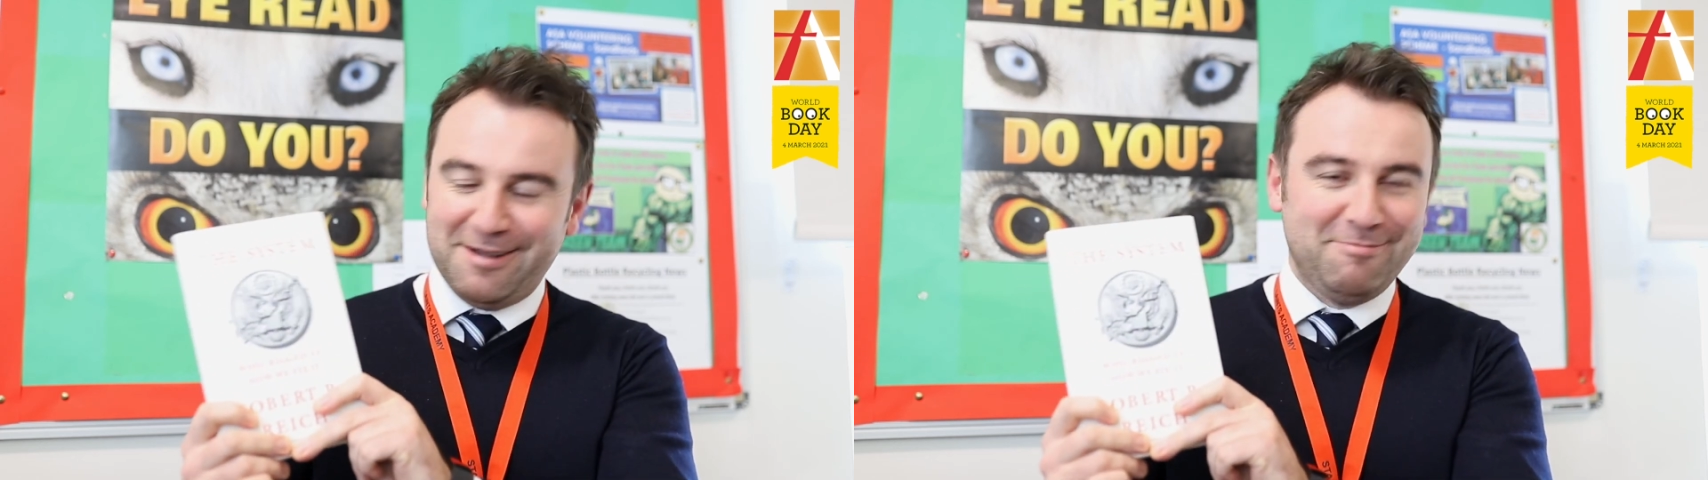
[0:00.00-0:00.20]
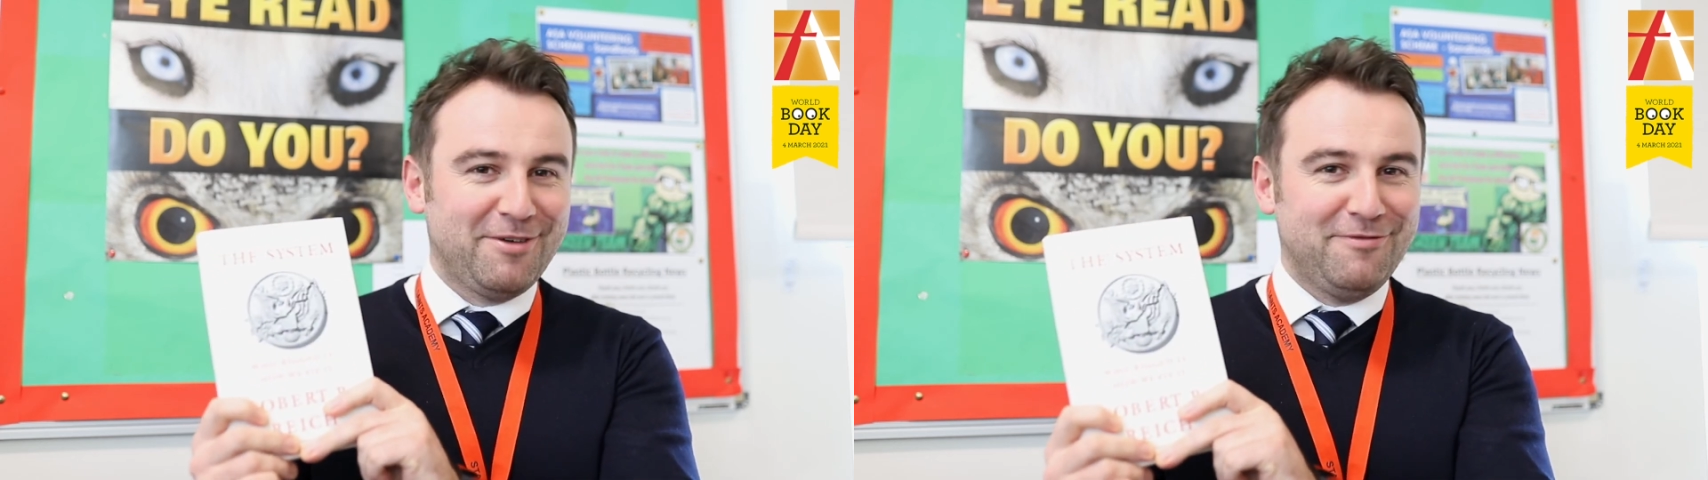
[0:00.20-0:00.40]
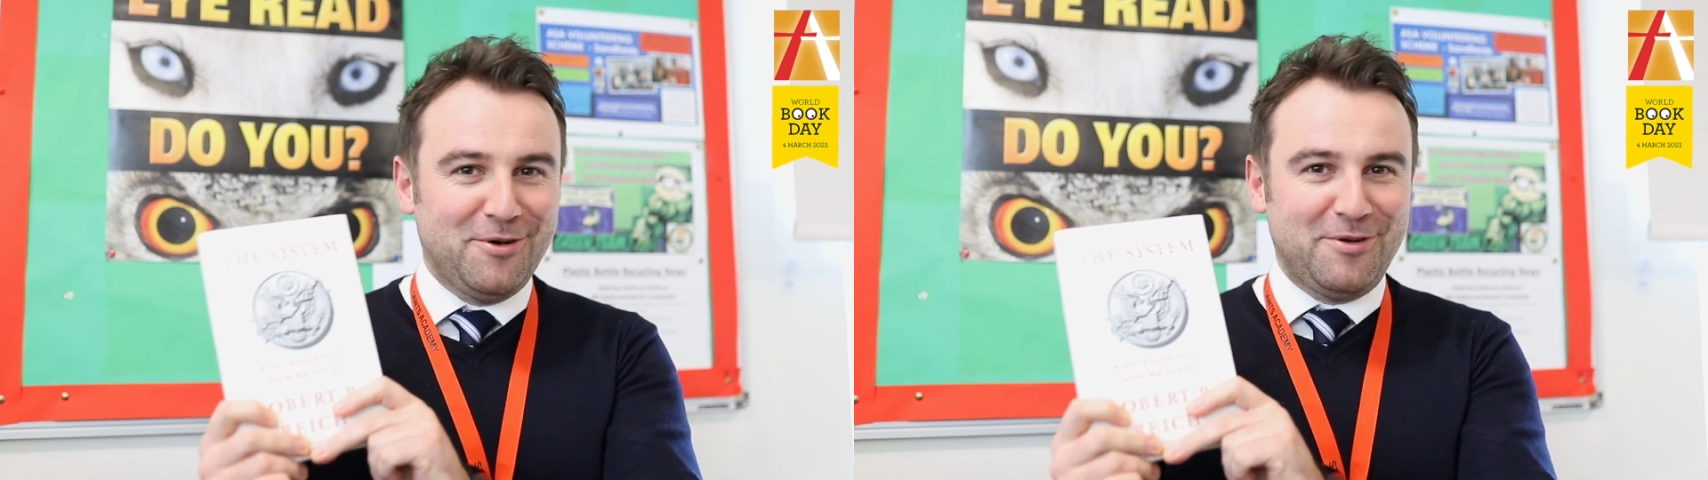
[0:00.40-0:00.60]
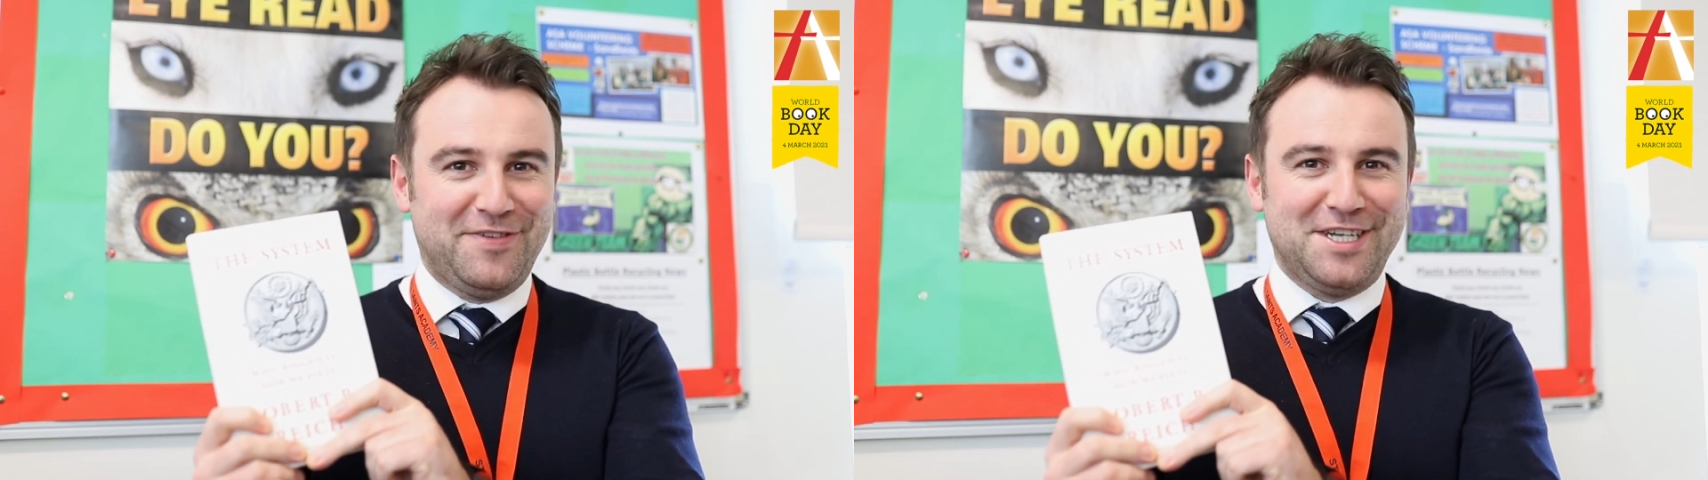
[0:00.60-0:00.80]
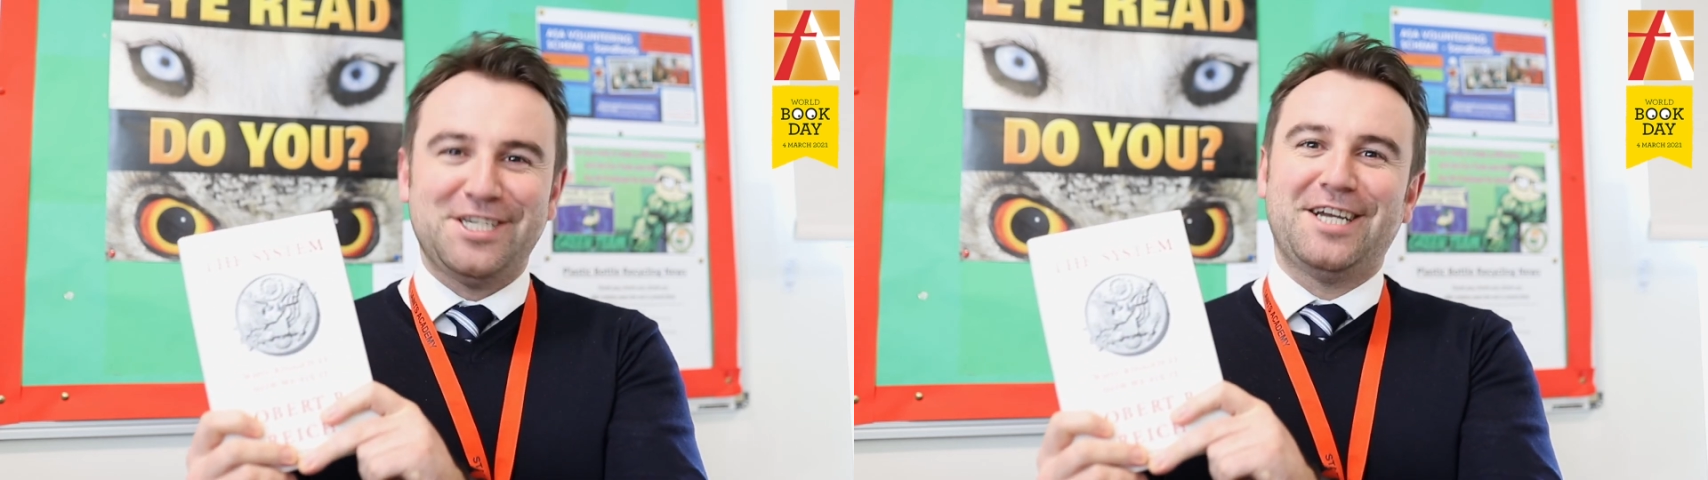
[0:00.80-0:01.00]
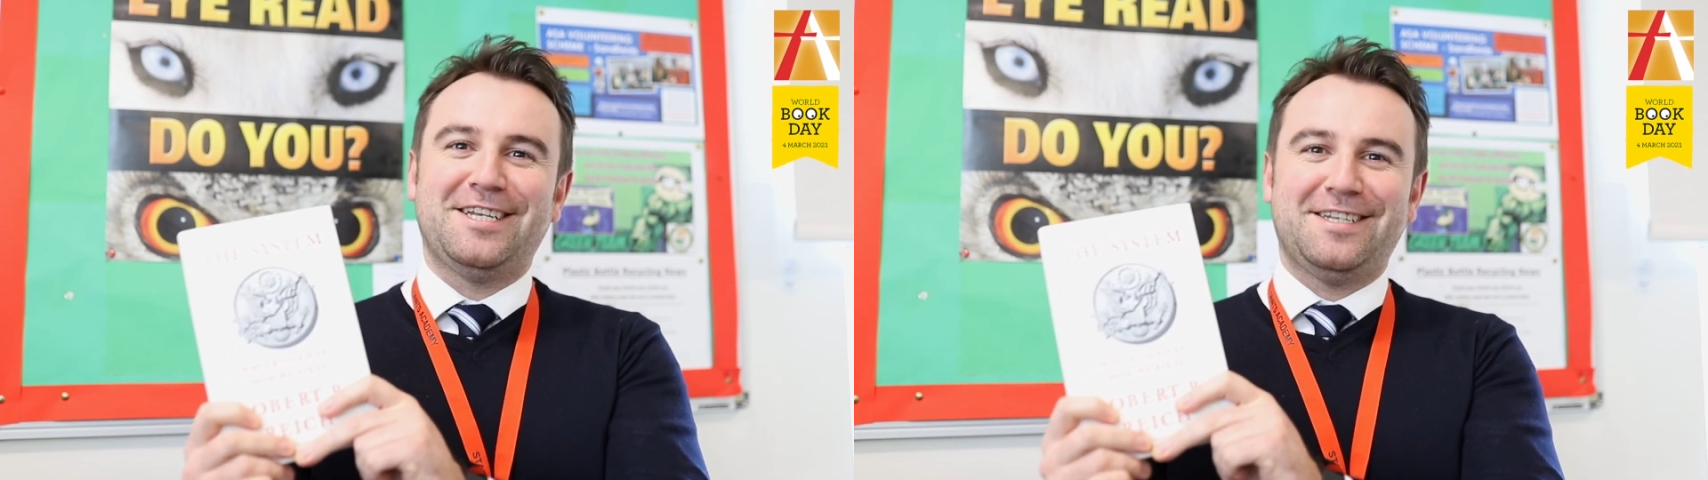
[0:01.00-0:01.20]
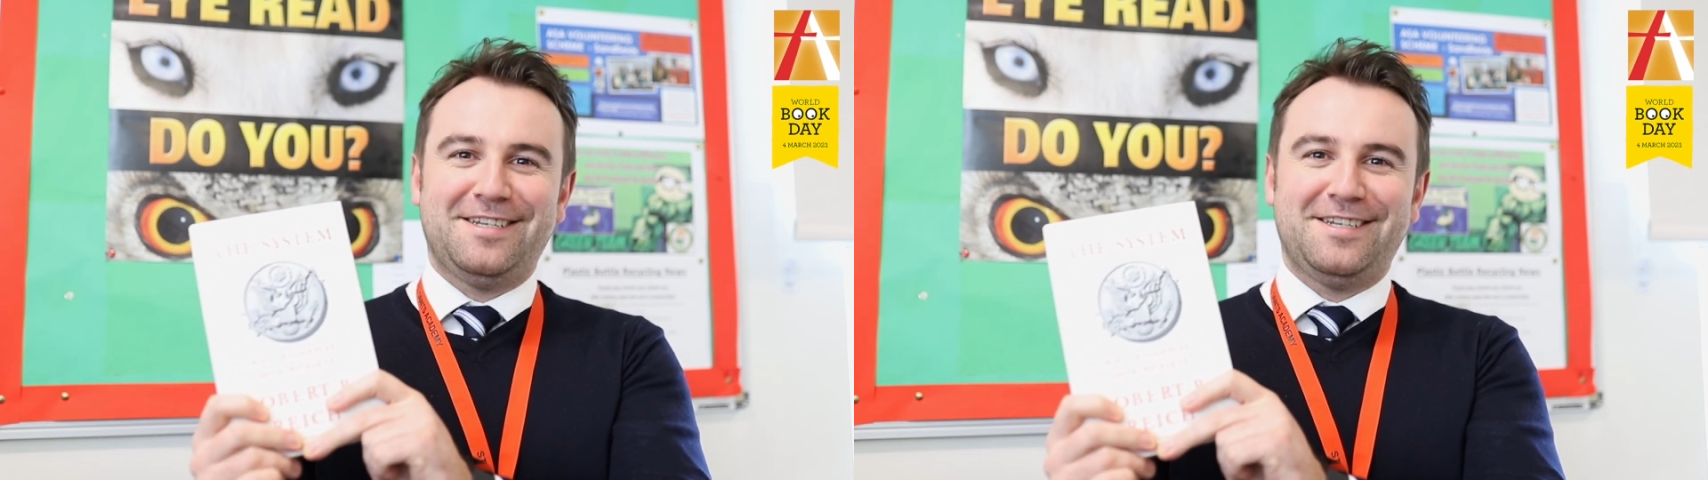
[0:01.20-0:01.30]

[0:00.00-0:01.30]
I'm looking forward to finishing it.